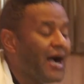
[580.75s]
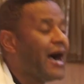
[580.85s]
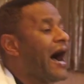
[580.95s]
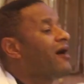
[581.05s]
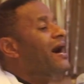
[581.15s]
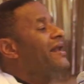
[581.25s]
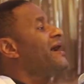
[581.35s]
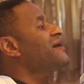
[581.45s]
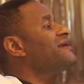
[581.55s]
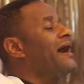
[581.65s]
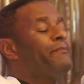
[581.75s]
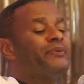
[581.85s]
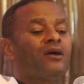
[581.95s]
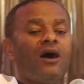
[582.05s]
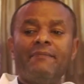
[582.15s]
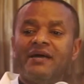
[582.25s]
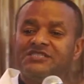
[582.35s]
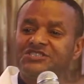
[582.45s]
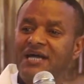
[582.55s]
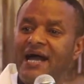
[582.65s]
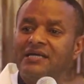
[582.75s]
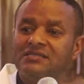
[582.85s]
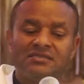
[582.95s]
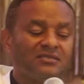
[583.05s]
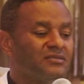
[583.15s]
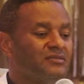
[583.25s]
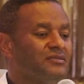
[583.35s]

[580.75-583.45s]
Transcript: How can a girl bring up a child